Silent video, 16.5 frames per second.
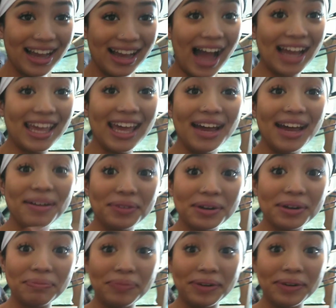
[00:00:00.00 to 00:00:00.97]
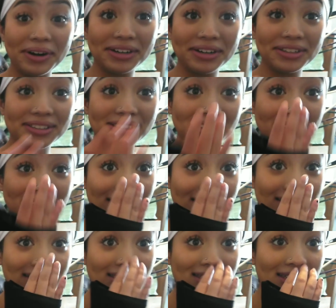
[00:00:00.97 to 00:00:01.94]
I can't bring You're gonna lose the
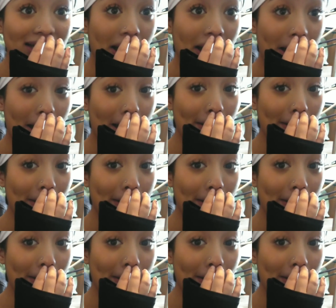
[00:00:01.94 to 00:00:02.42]
phone charger!